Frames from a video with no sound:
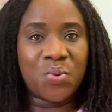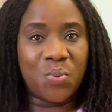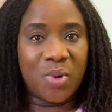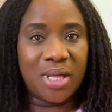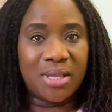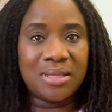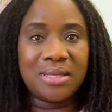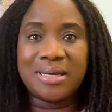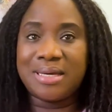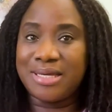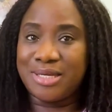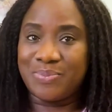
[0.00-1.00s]
Well,
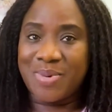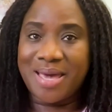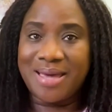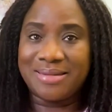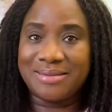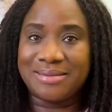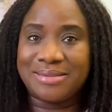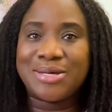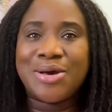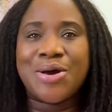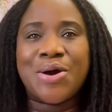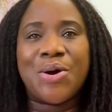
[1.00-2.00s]
it depends
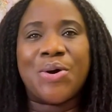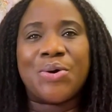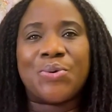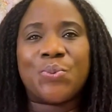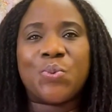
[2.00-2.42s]
on